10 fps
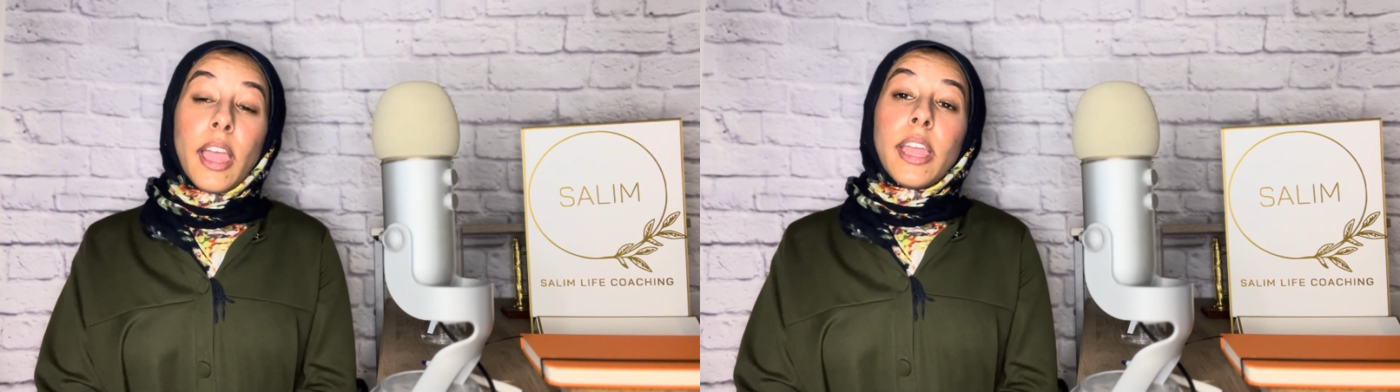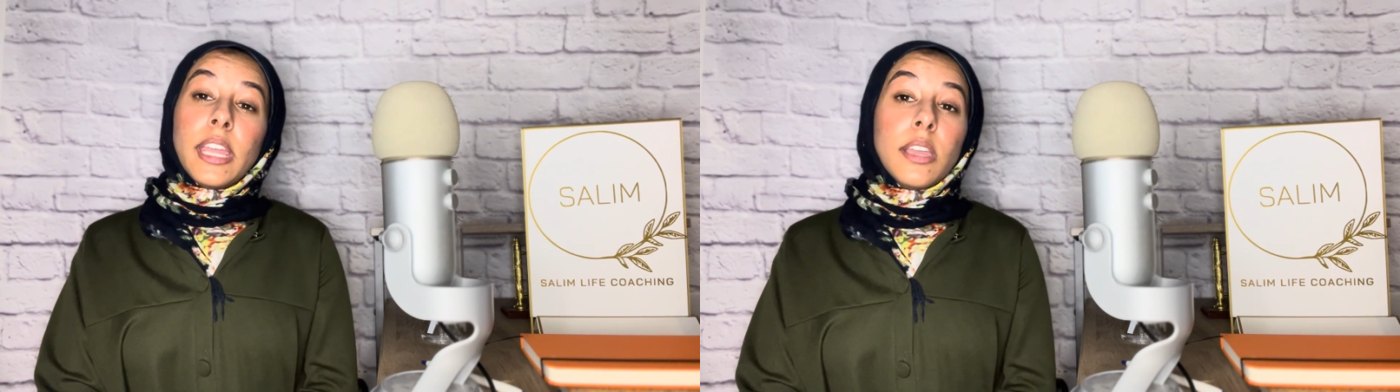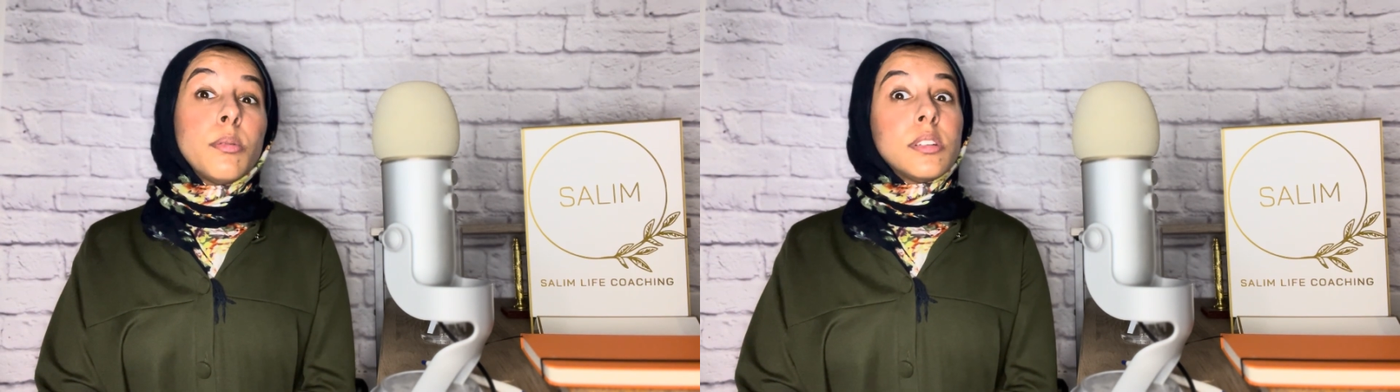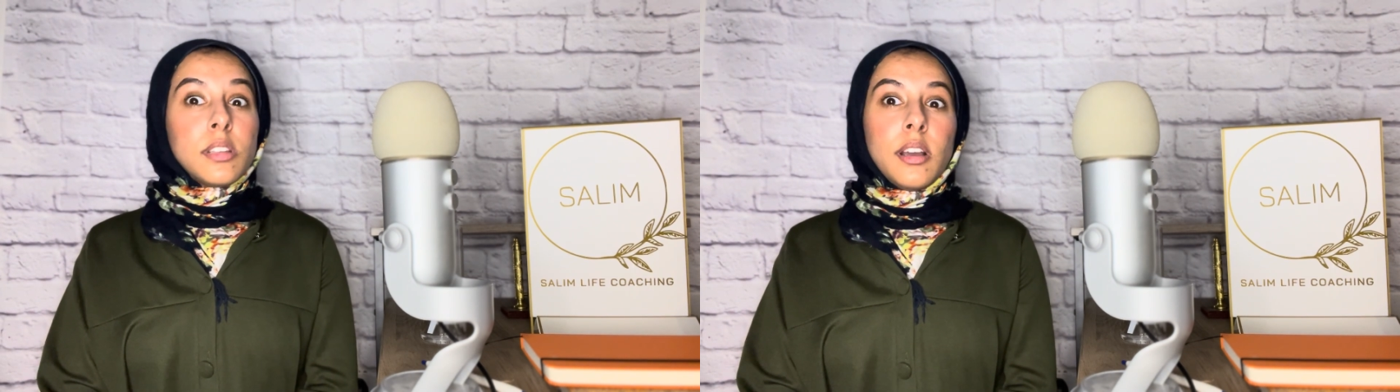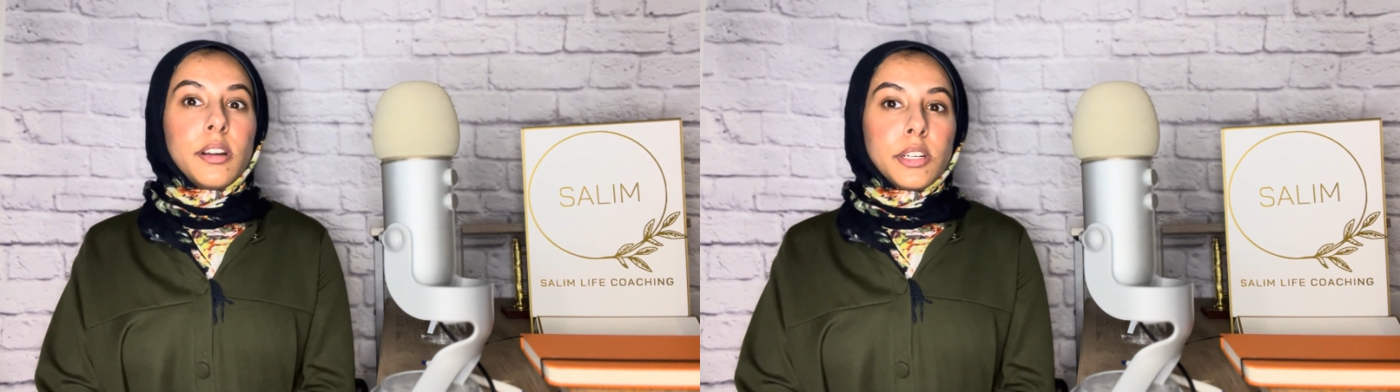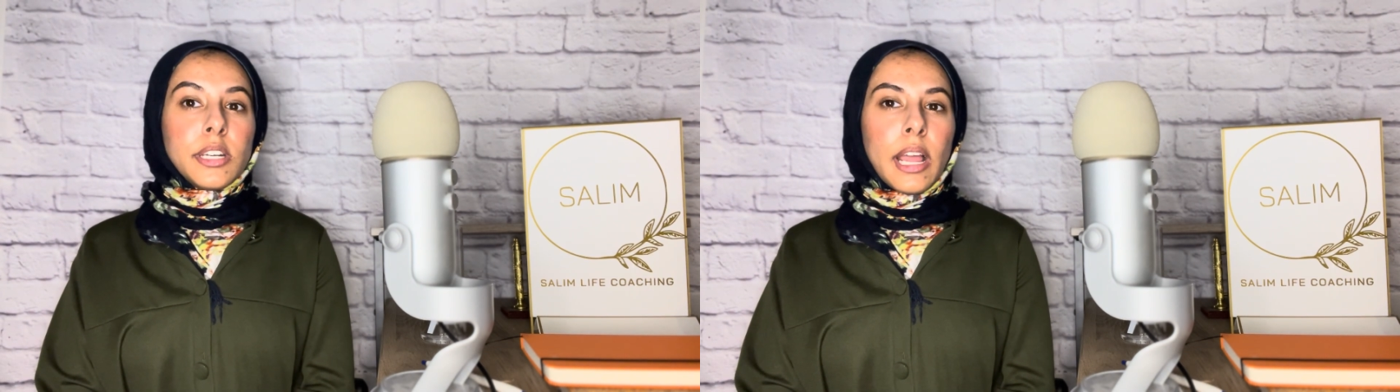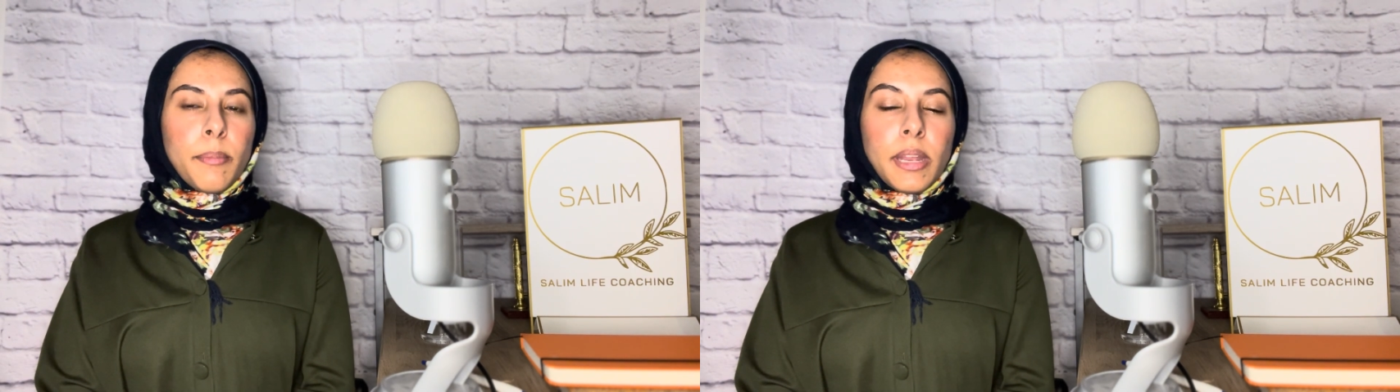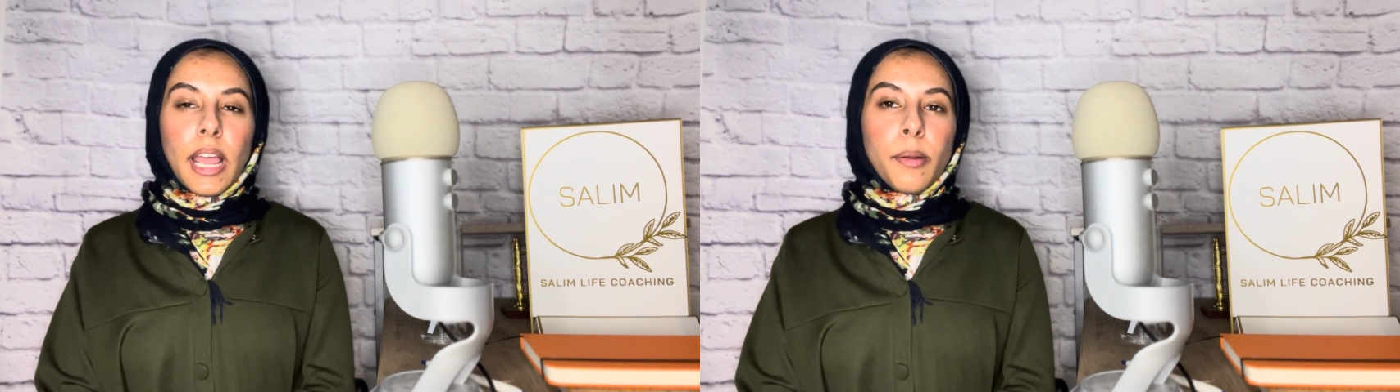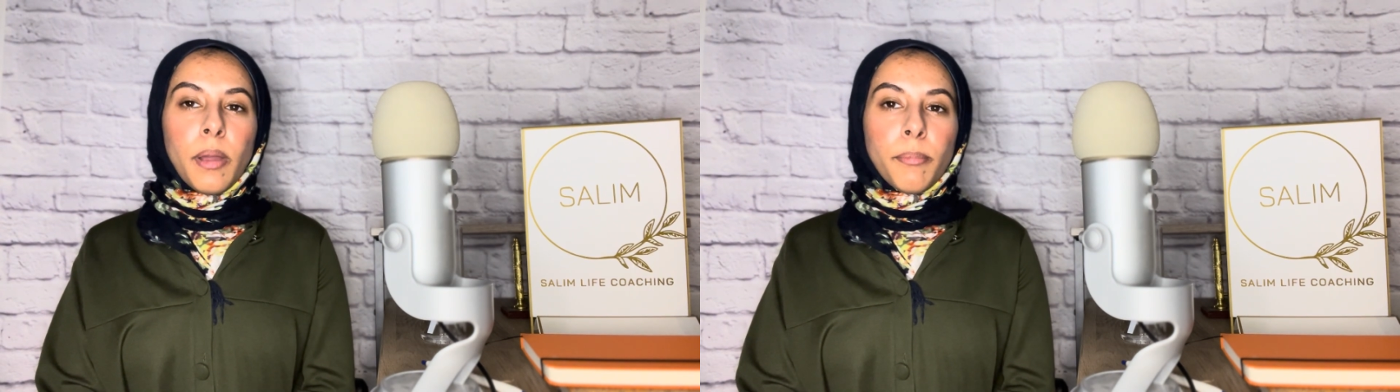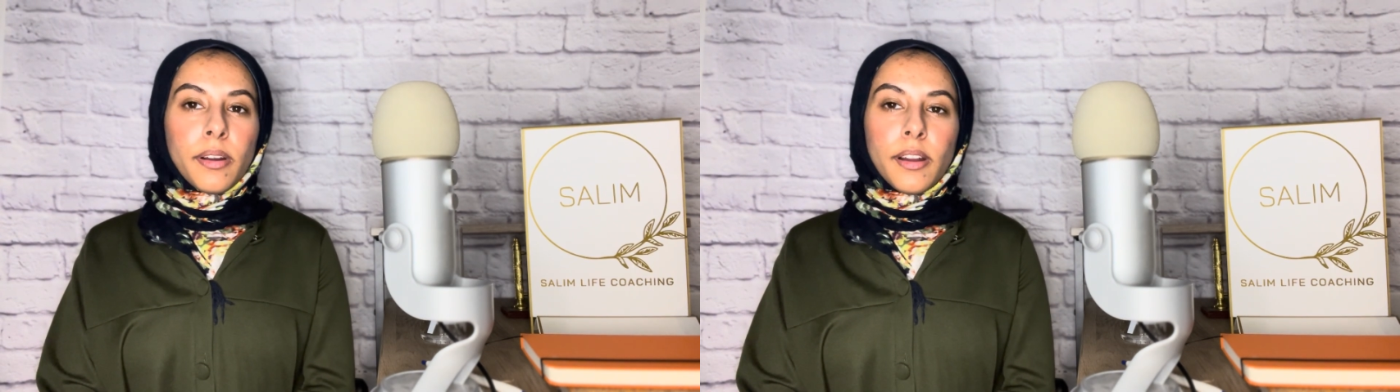He was harsh. I mean, I
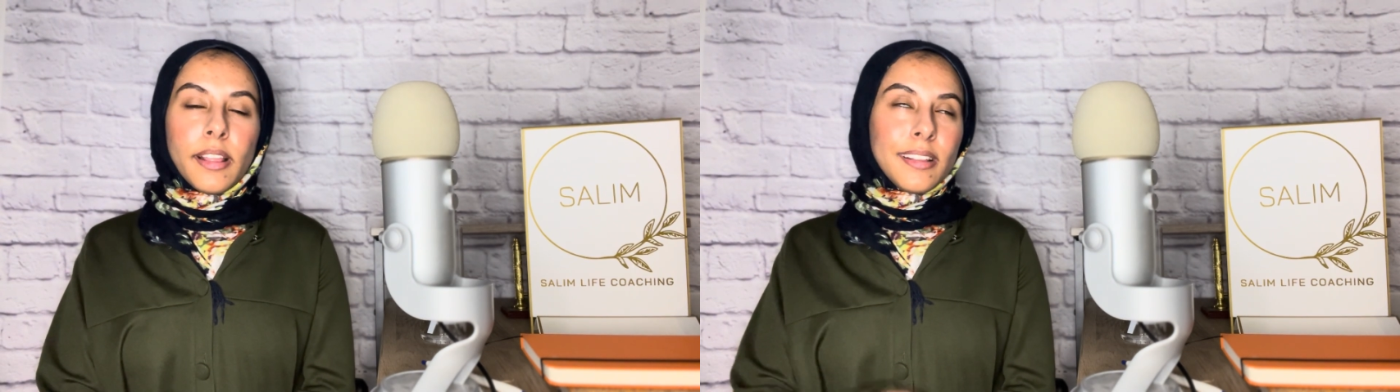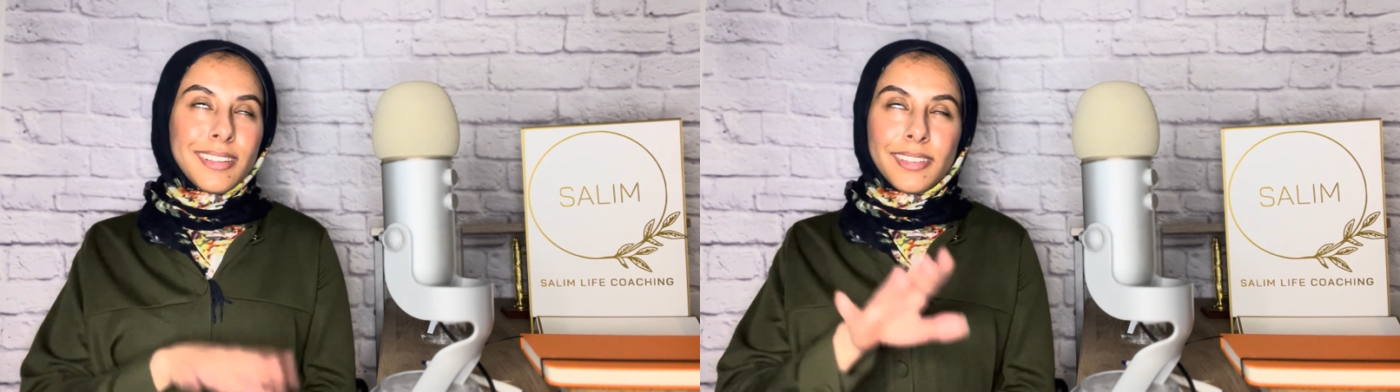remember